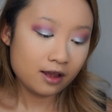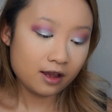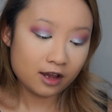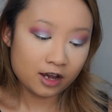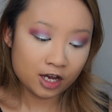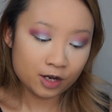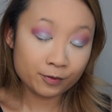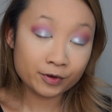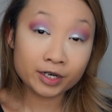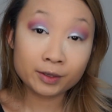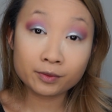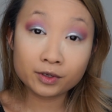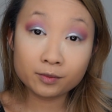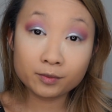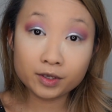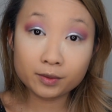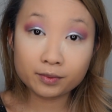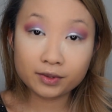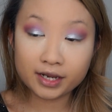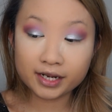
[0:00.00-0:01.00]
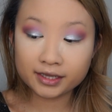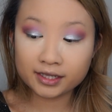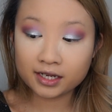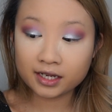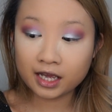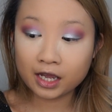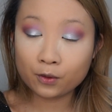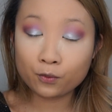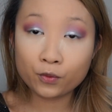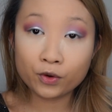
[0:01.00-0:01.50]
And I'm going to be applying that
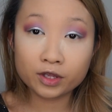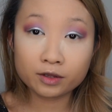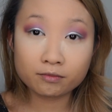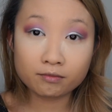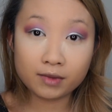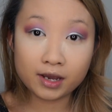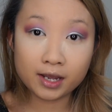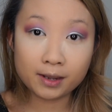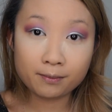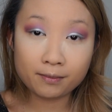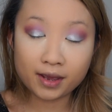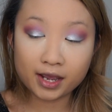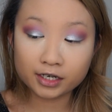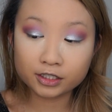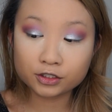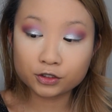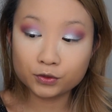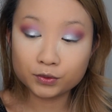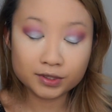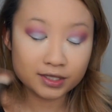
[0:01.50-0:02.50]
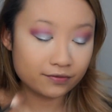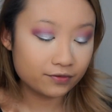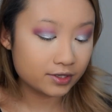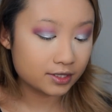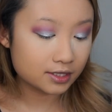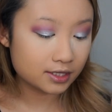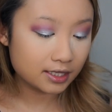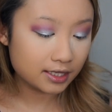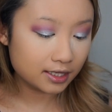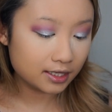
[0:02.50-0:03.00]
guy with my MAC
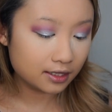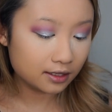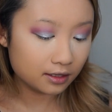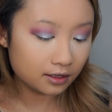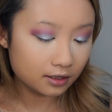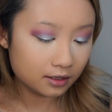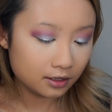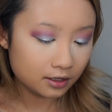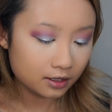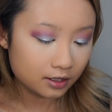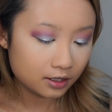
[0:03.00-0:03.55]
217.